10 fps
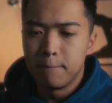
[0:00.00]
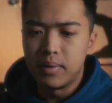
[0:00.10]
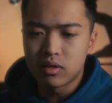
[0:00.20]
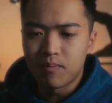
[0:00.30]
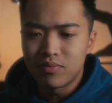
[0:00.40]

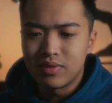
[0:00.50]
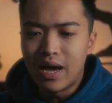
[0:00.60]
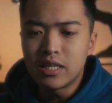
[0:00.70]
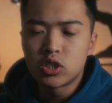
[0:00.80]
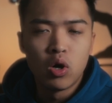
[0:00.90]
But
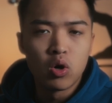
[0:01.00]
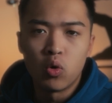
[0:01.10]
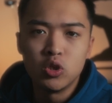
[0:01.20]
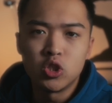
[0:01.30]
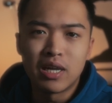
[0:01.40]
that is not
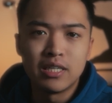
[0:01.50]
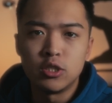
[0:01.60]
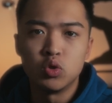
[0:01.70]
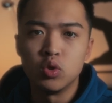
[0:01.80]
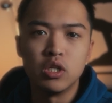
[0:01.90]
going to
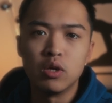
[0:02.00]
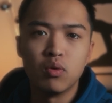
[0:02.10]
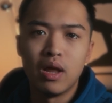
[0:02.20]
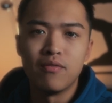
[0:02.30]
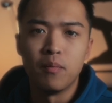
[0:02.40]
get you to the
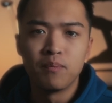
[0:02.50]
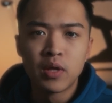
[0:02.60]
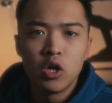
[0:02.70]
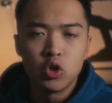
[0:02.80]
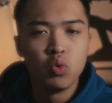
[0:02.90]
new level.
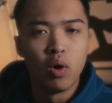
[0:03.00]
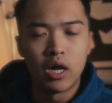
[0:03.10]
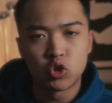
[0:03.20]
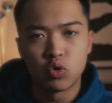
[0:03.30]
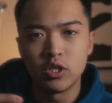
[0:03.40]
You
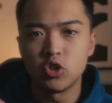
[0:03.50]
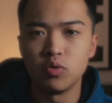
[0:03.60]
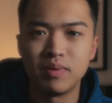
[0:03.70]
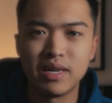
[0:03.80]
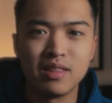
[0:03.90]
are trying
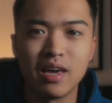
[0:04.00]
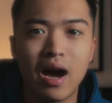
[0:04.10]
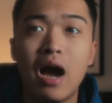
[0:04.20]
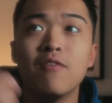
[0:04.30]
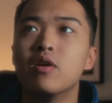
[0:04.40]
to be the
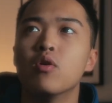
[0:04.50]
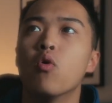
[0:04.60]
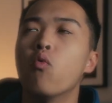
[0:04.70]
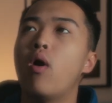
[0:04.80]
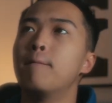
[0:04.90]
Ivan
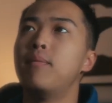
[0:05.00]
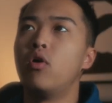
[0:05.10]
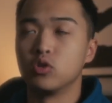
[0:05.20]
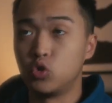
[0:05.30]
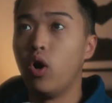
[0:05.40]
1.
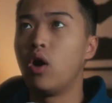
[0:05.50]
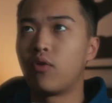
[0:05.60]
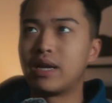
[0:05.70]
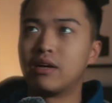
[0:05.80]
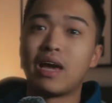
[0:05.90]
You are
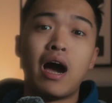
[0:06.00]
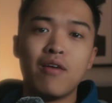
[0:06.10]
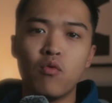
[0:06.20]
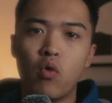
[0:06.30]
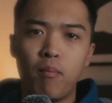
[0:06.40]
right now the
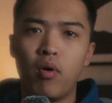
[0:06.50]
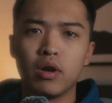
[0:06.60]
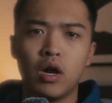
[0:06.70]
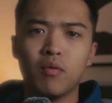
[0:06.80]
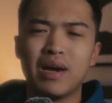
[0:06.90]
Ivan
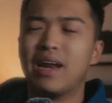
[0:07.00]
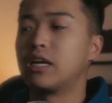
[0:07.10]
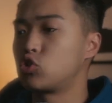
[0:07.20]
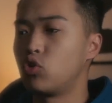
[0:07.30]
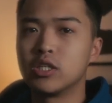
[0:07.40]
1.0, and
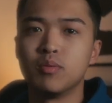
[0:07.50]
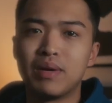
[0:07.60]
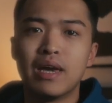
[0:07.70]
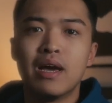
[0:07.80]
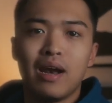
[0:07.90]
I try to
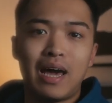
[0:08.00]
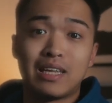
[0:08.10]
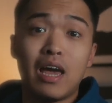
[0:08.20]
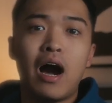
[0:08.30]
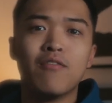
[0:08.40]
be
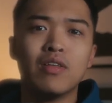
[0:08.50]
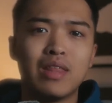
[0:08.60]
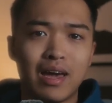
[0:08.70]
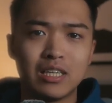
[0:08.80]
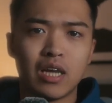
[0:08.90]
like the Ivan
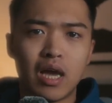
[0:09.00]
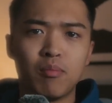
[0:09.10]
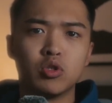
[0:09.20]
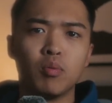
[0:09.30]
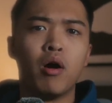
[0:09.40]
that is
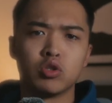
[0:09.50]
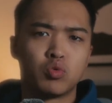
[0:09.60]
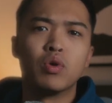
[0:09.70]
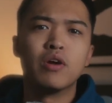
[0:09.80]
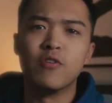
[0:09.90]
able to
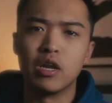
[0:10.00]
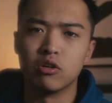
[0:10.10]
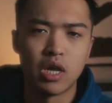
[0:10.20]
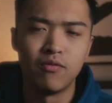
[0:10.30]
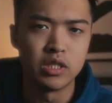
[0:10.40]
post 3
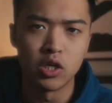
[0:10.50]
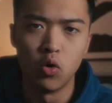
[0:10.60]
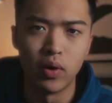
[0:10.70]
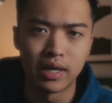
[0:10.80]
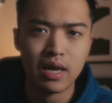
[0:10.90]
videos every
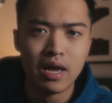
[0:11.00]
single week.